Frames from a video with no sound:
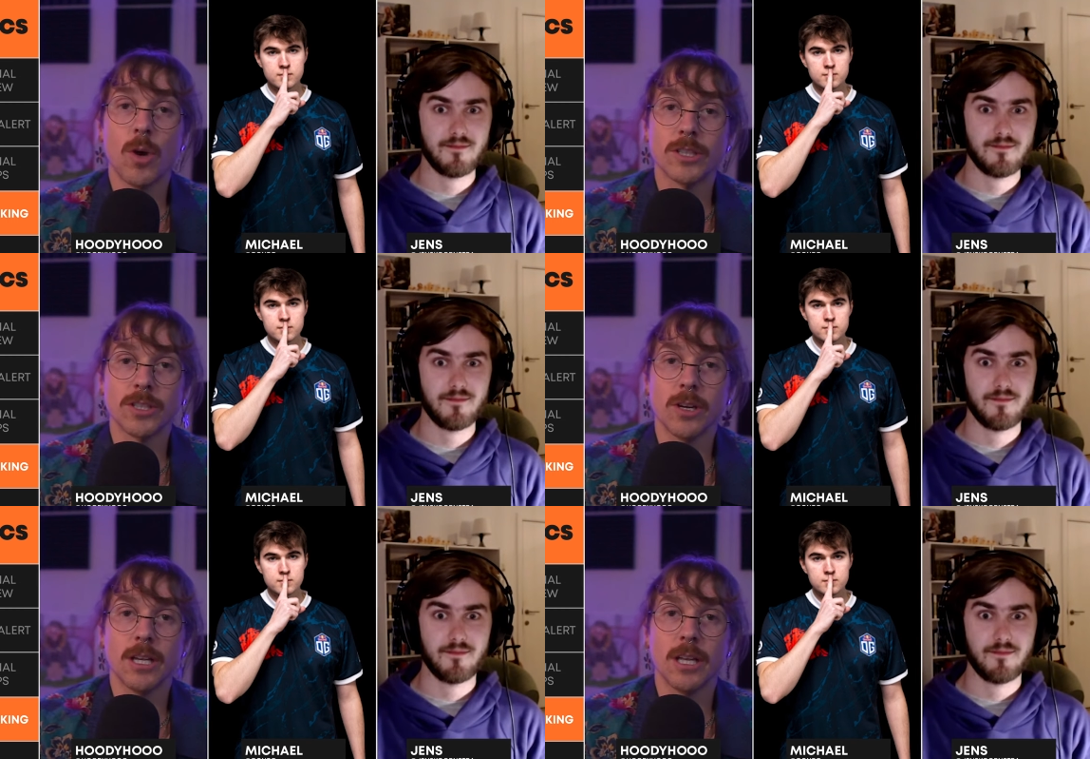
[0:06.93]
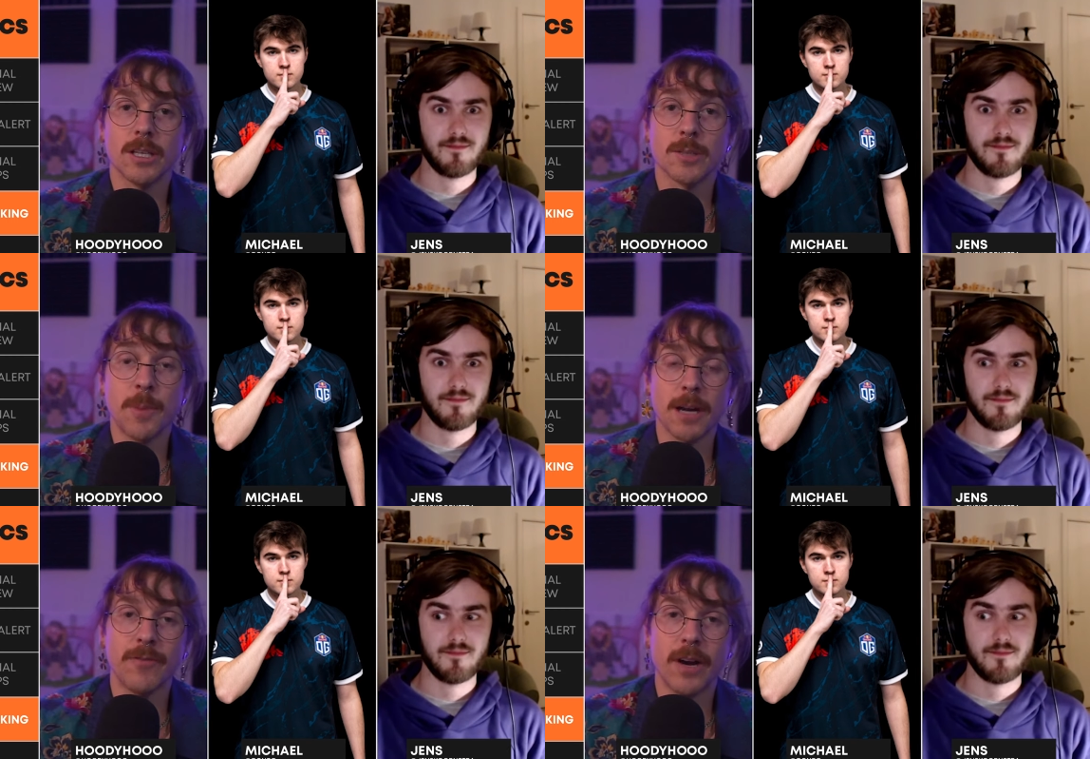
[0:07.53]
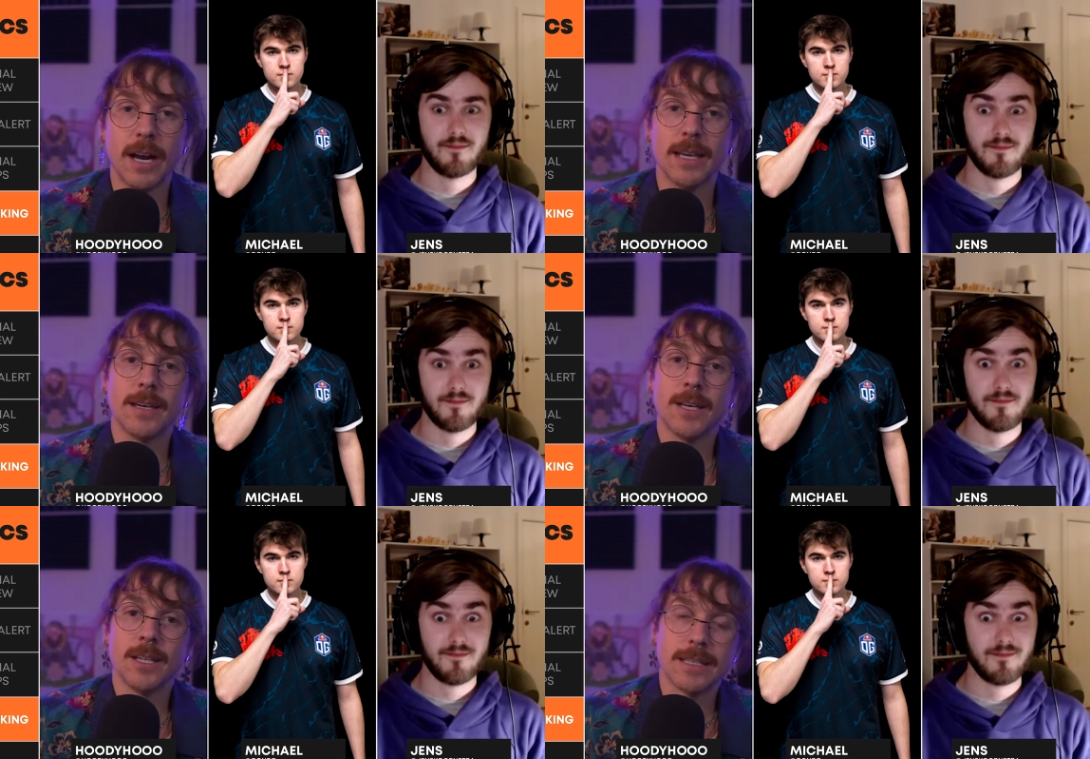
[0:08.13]
Speaker 1: watch us on
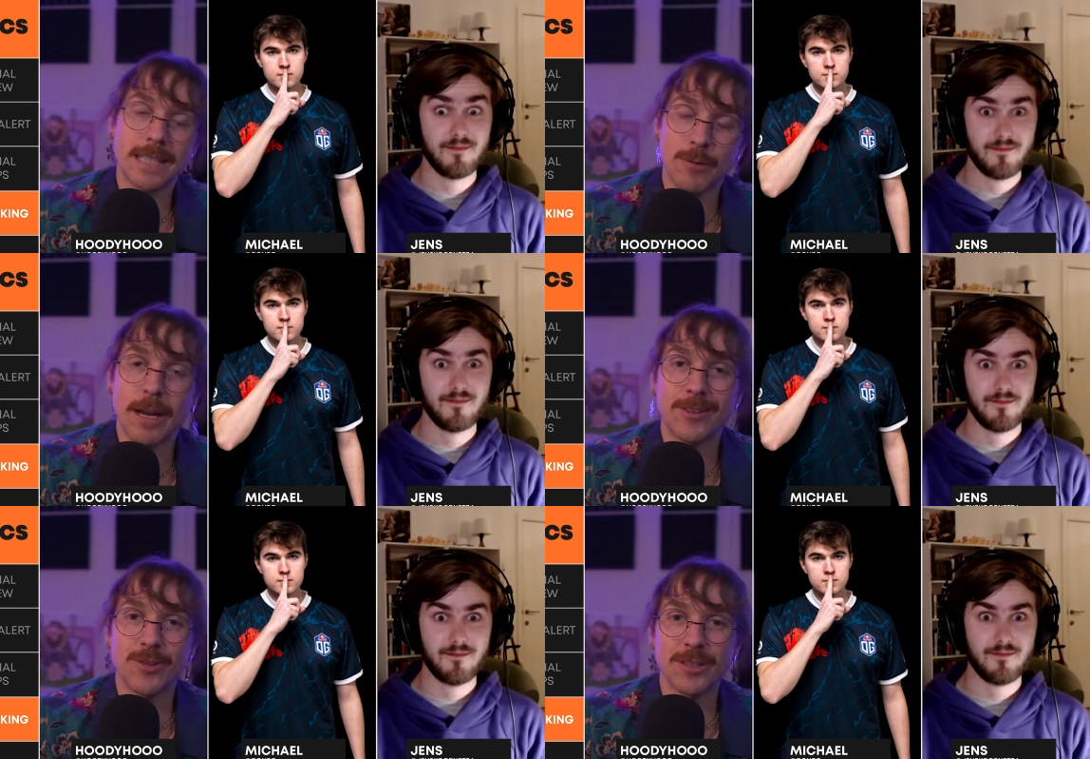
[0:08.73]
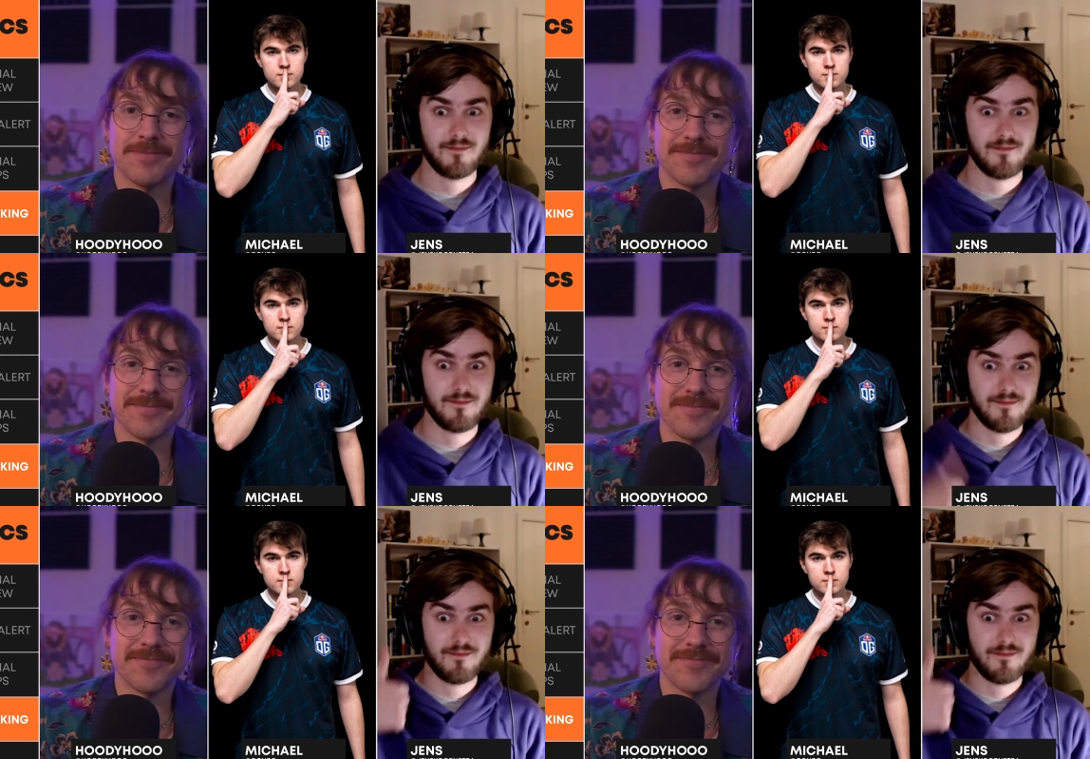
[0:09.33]
Spotify. Let's get right into it.